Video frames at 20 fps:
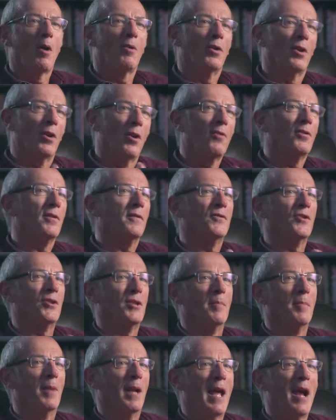are a lot of
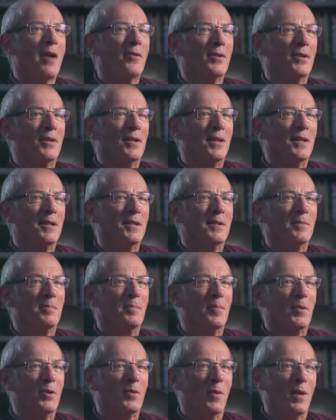similarities
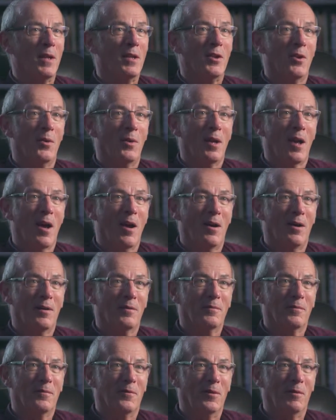between doing art
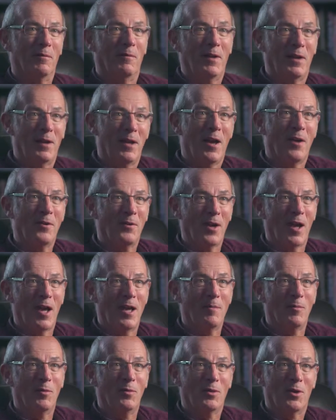for a video
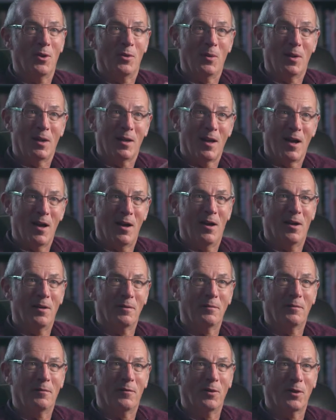game or doing
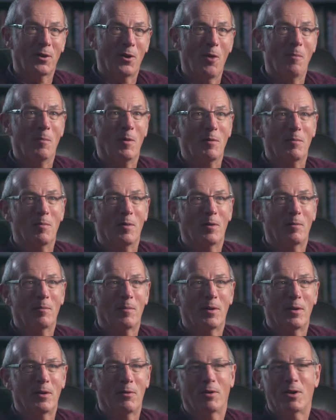art for a comic book,
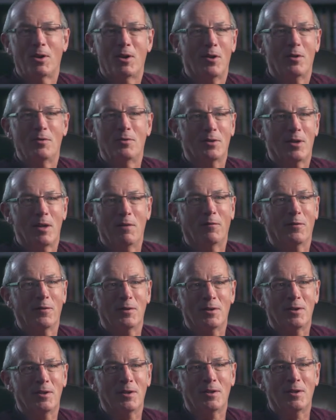but there are huge
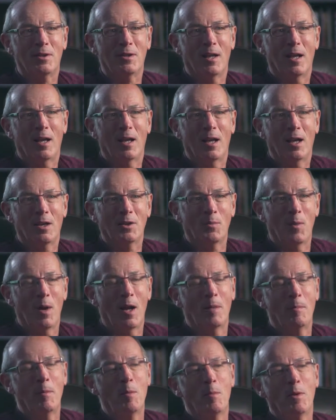differences as
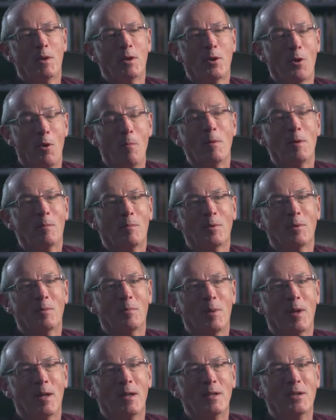well. I mean, with a comic book
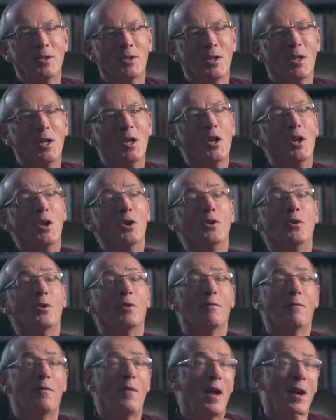page, you
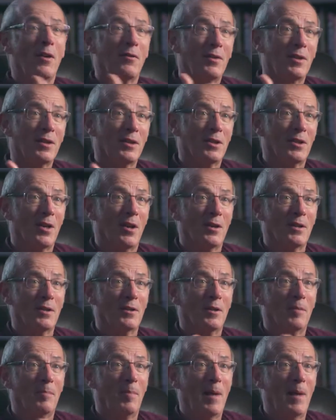can vary the size of the